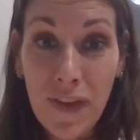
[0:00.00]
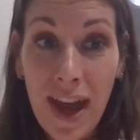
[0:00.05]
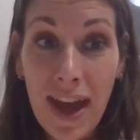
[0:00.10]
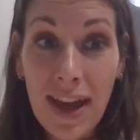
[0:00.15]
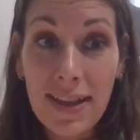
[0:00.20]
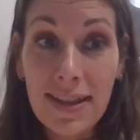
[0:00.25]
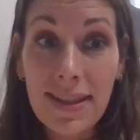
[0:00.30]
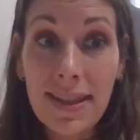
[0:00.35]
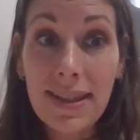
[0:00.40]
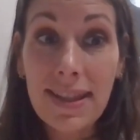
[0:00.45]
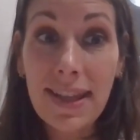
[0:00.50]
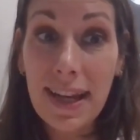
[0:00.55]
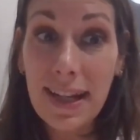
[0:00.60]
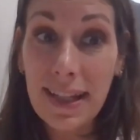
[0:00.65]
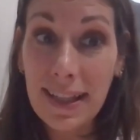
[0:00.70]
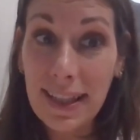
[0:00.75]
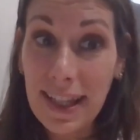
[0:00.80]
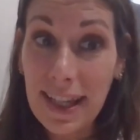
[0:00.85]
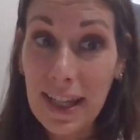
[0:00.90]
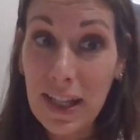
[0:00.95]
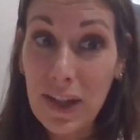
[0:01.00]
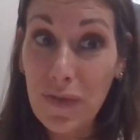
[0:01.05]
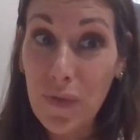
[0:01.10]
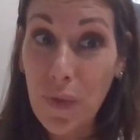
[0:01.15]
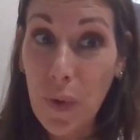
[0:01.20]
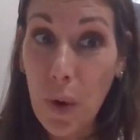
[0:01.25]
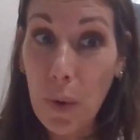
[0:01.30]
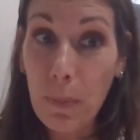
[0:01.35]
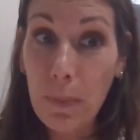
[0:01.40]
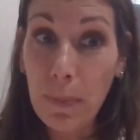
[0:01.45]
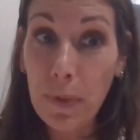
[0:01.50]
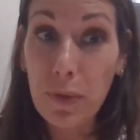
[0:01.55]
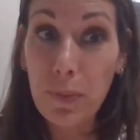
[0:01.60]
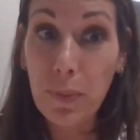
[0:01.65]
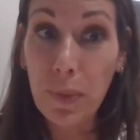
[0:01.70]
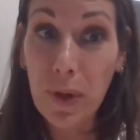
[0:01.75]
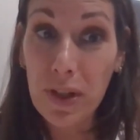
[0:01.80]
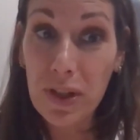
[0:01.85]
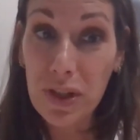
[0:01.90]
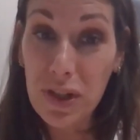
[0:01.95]
as the data lead for
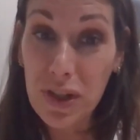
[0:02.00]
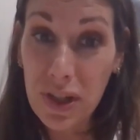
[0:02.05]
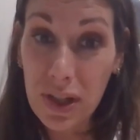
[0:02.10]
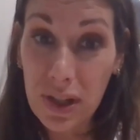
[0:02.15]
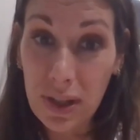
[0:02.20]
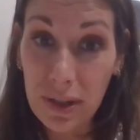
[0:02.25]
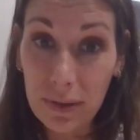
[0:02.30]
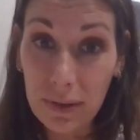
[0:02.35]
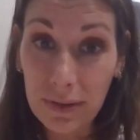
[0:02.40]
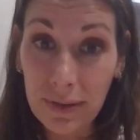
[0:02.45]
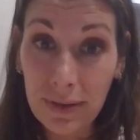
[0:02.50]
Blueprint 2,